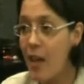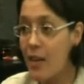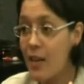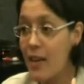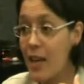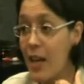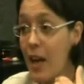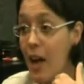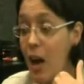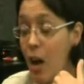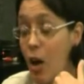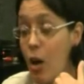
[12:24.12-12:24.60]

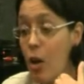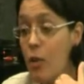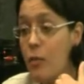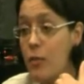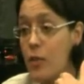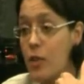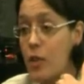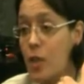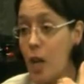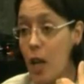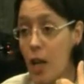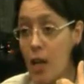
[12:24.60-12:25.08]
they
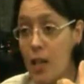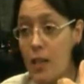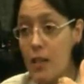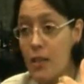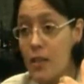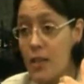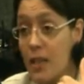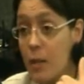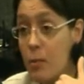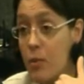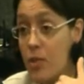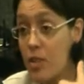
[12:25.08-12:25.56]
overcome,
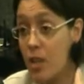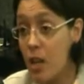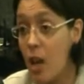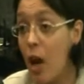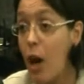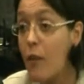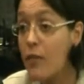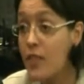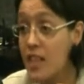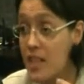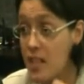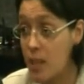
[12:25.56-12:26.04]
Now there was a
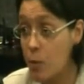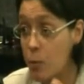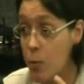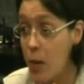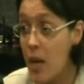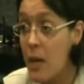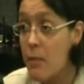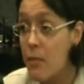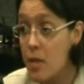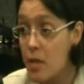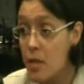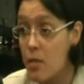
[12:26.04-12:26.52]
lot of
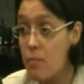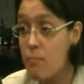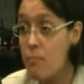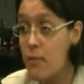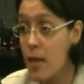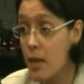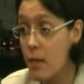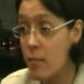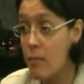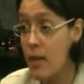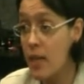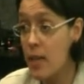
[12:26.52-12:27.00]
disagreement.
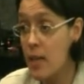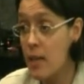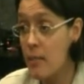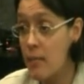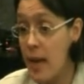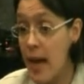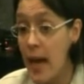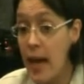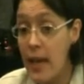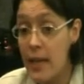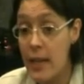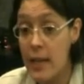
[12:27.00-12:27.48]
M many
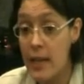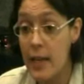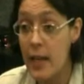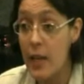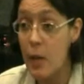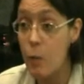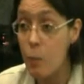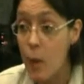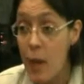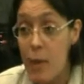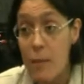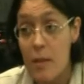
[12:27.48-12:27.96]
men and,
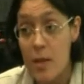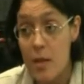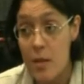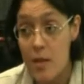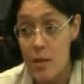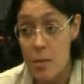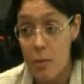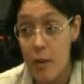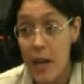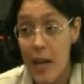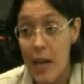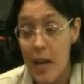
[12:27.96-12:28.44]
and women
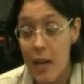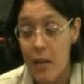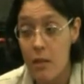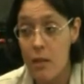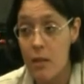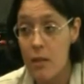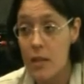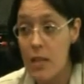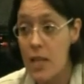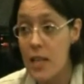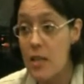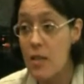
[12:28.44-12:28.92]
as well
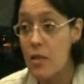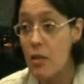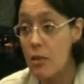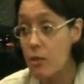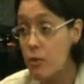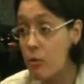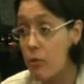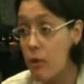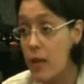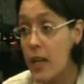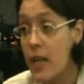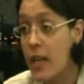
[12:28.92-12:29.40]
didn't
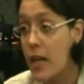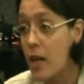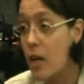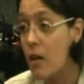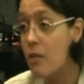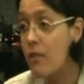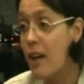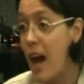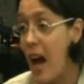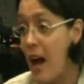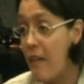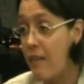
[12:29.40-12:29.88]
agree
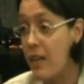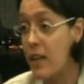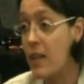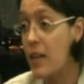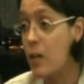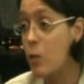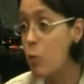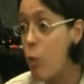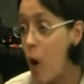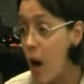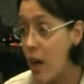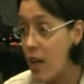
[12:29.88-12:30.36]
of having
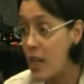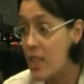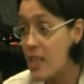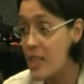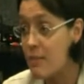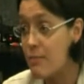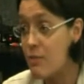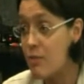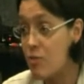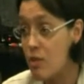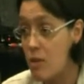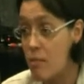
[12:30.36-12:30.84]
equality
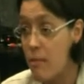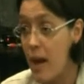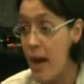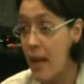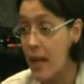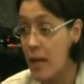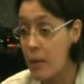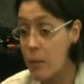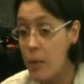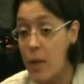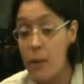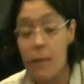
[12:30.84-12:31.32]
between
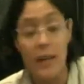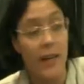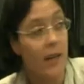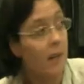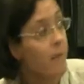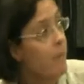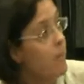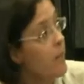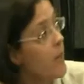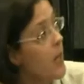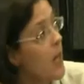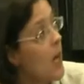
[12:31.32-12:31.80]
men and women.
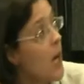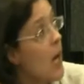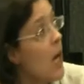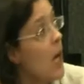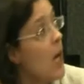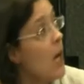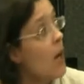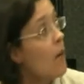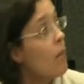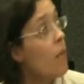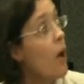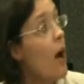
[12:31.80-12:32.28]

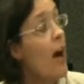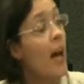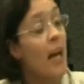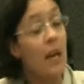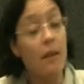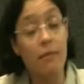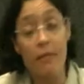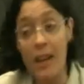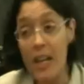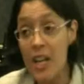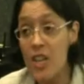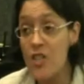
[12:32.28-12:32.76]
But
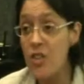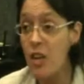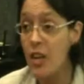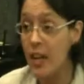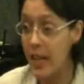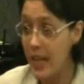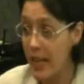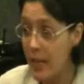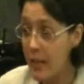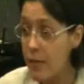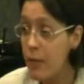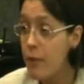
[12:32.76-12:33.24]

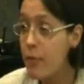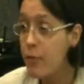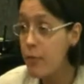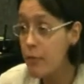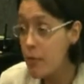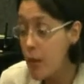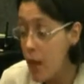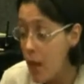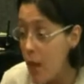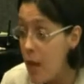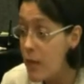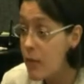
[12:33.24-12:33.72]
eventually,
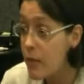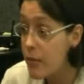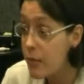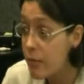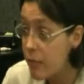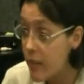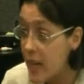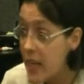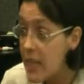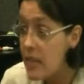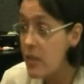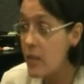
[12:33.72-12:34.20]
through a lot
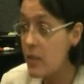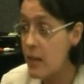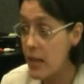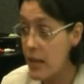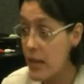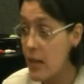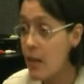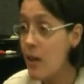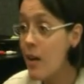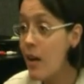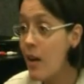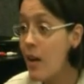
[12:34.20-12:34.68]
of
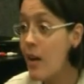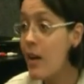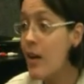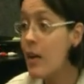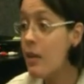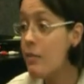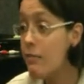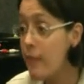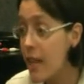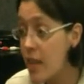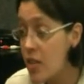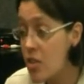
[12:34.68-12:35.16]
reasoning,
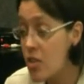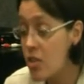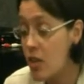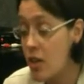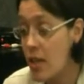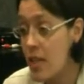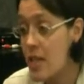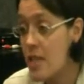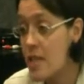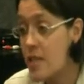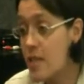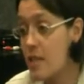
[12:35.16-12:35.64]

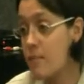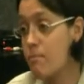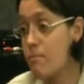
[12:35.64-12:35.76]
eventually